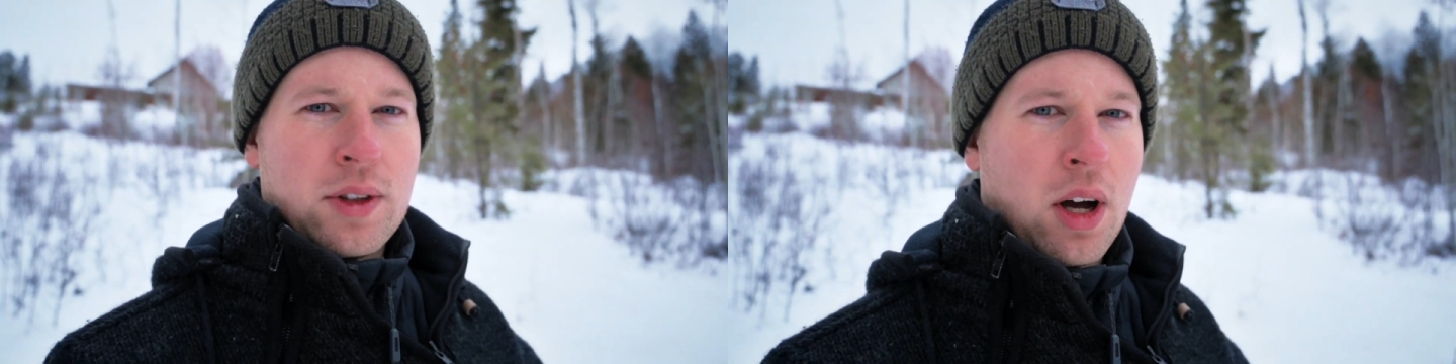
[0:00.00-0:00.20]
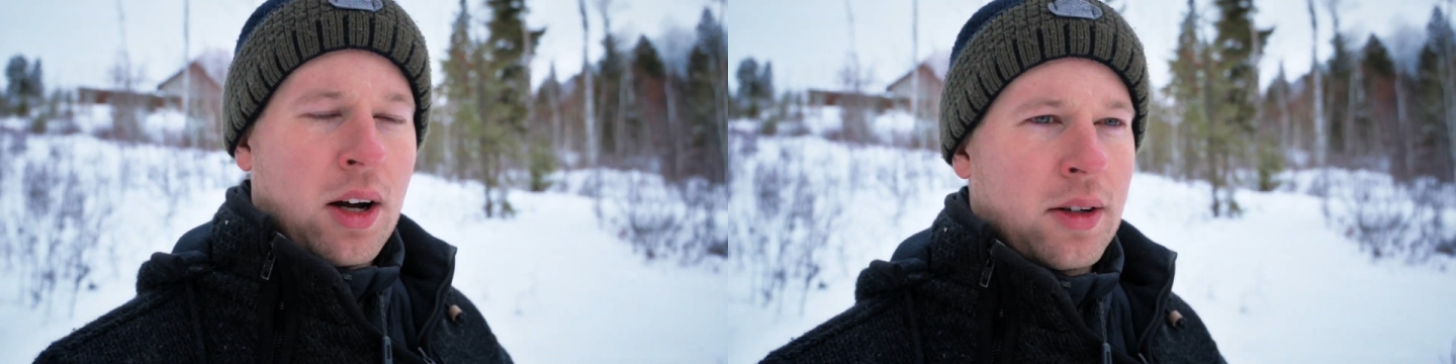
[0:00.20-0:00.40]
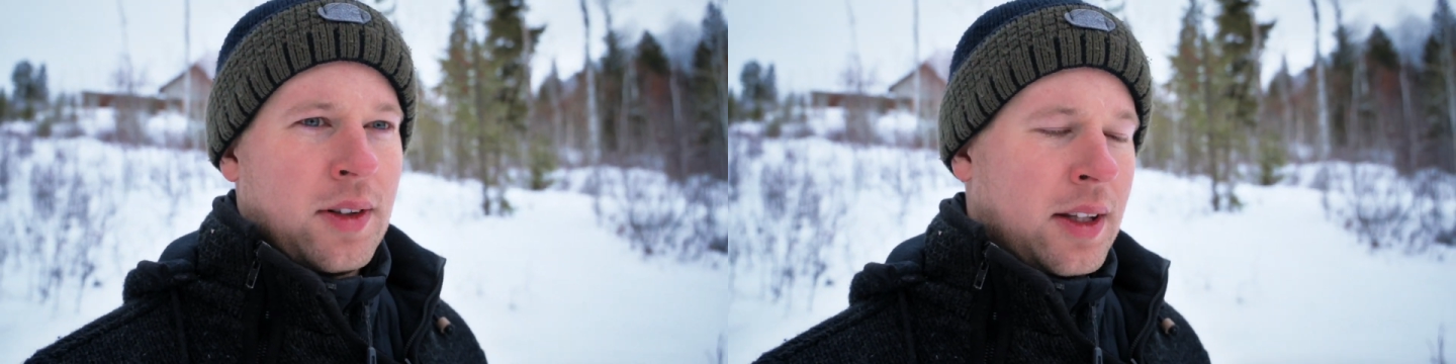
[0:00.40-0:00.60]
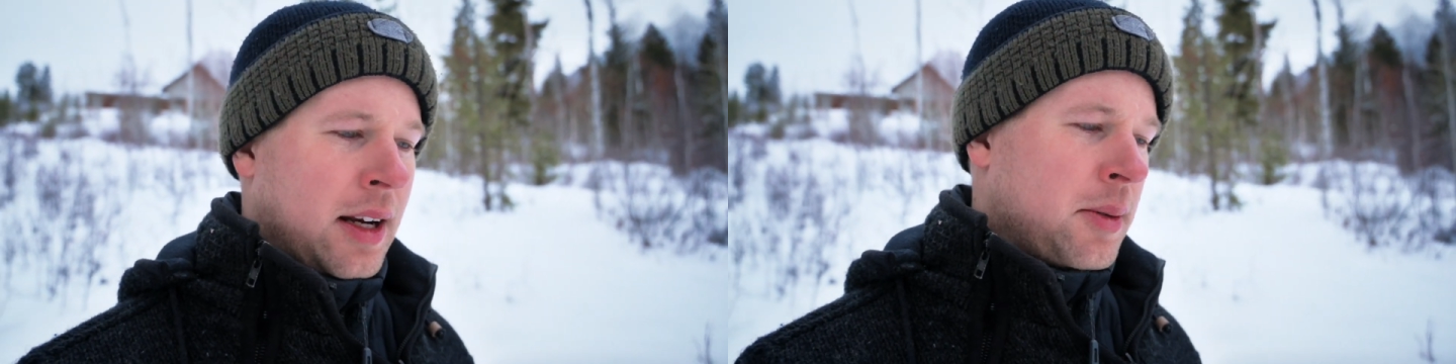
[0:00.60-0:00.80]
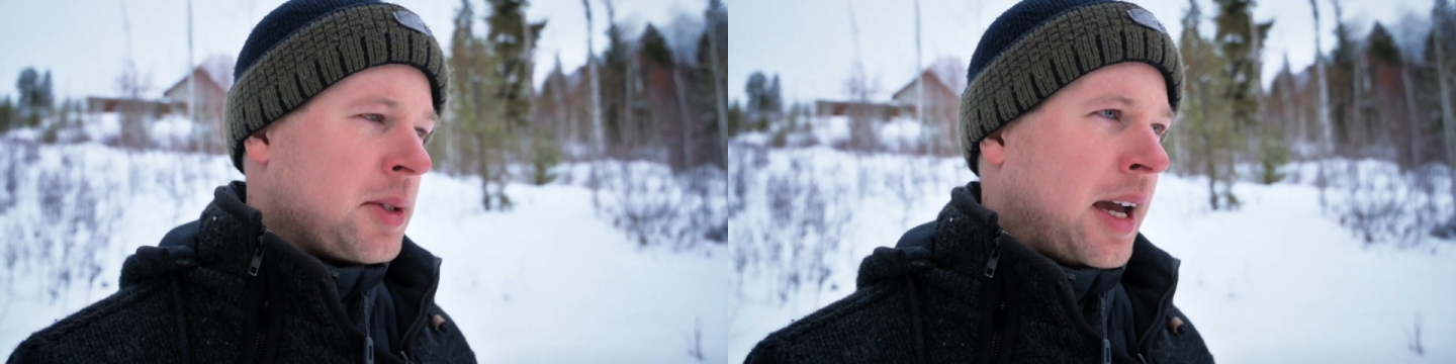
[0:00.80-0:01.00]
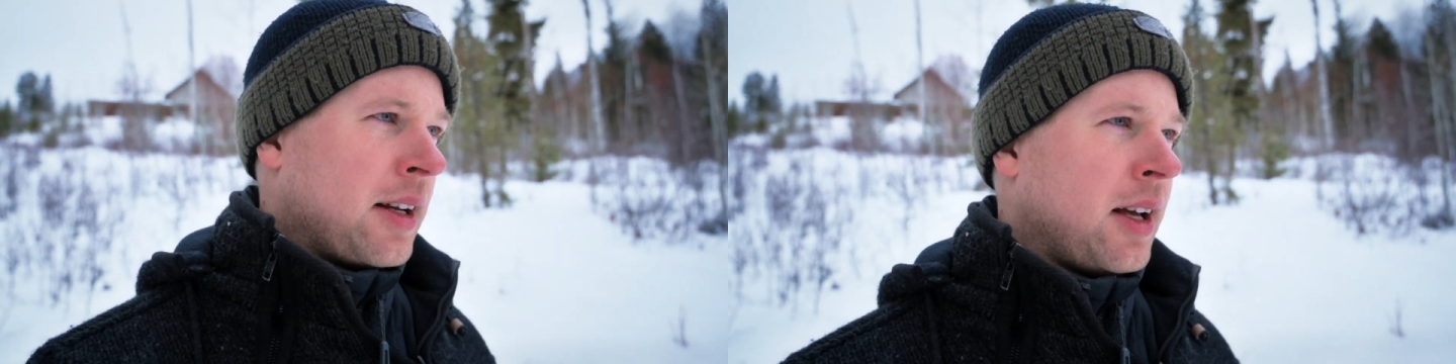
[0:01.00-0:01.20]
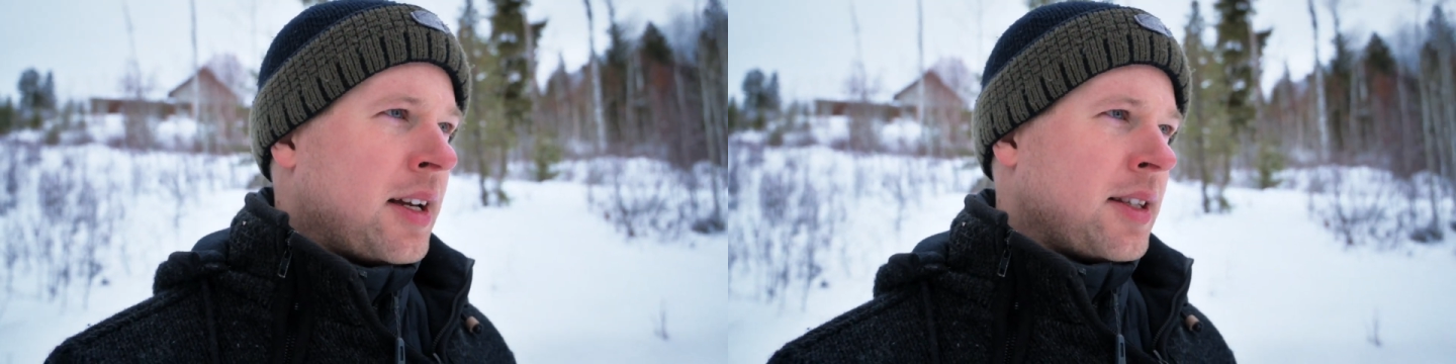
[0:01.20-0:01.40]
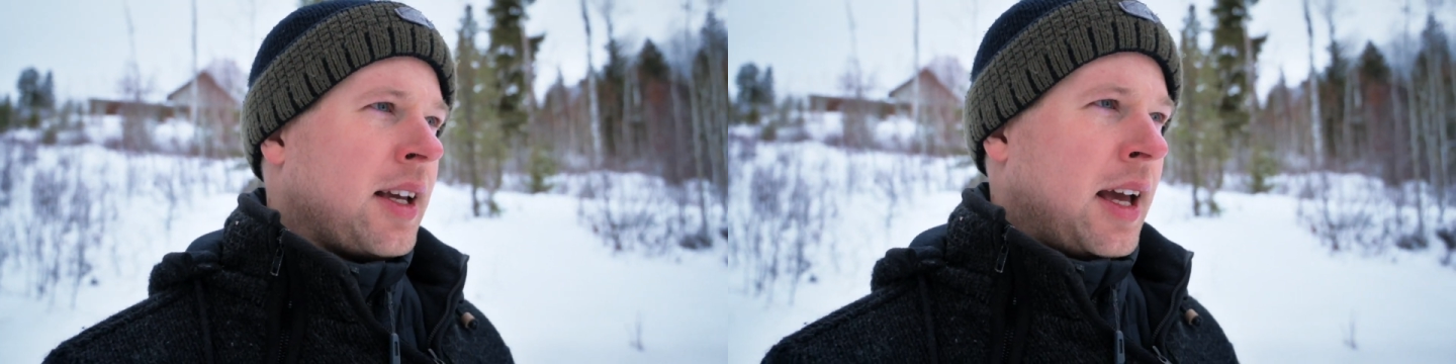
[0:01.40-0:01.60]
photography that he was
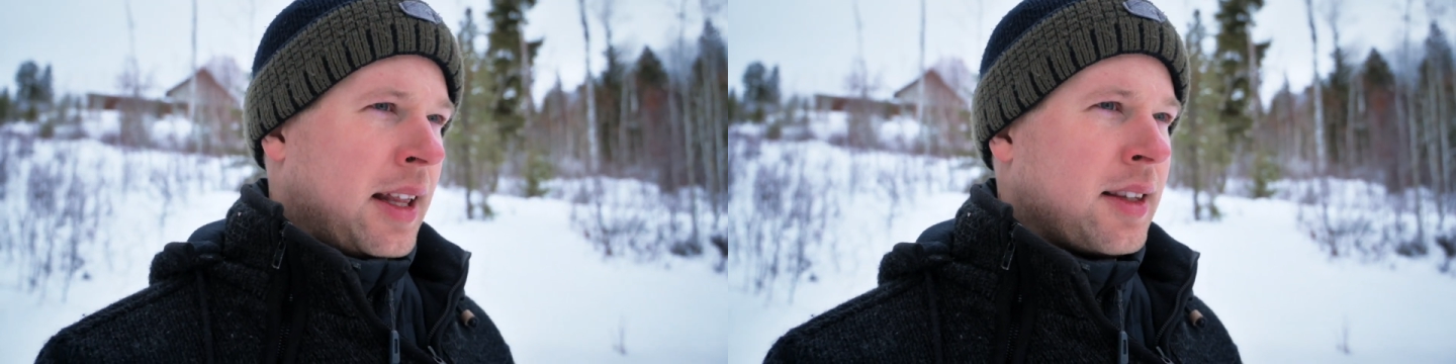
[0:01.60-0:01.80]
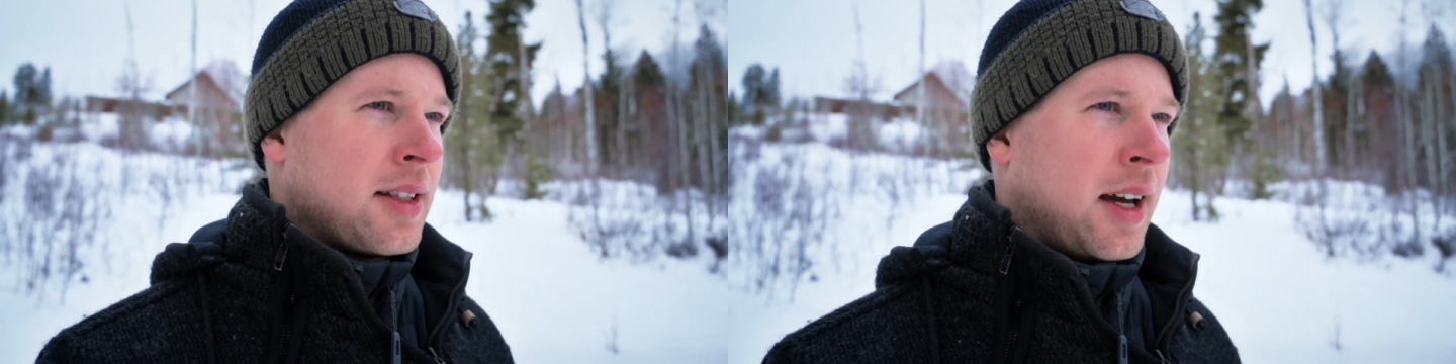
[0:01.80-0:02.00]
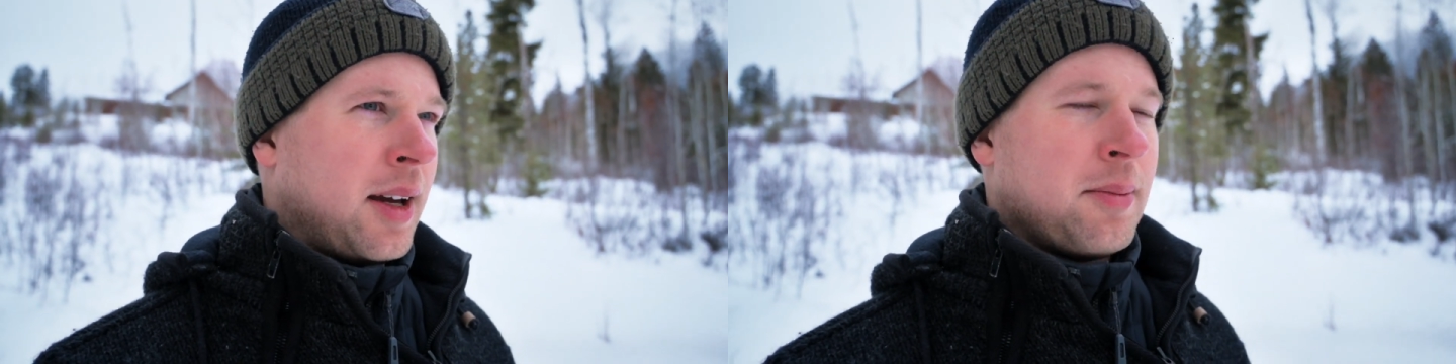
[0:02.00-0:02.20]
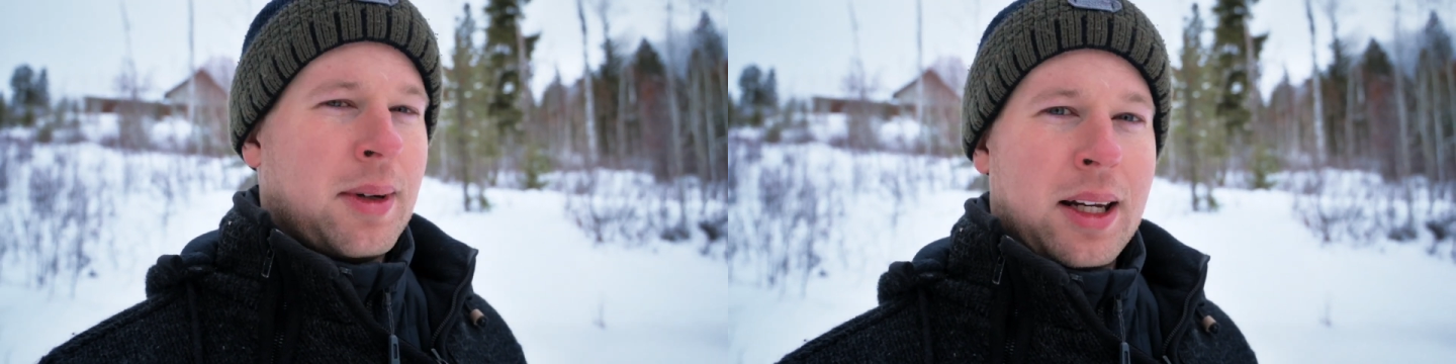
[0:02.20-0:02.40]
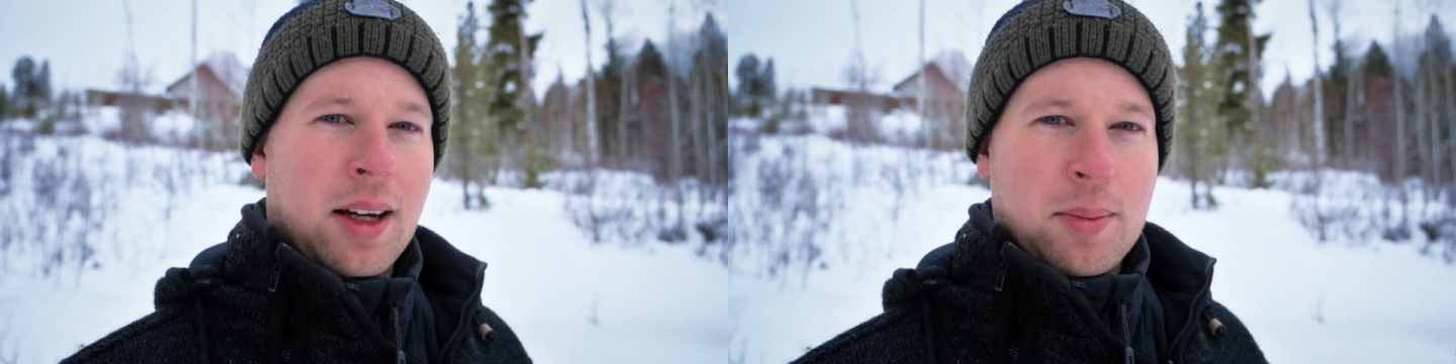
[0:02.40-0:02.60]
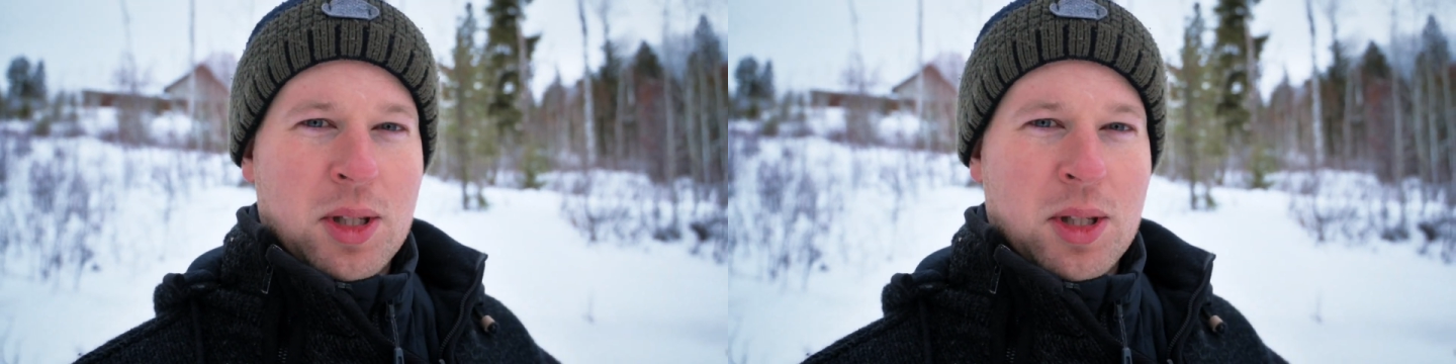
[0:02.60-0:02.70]
analyzing at the time, and I'm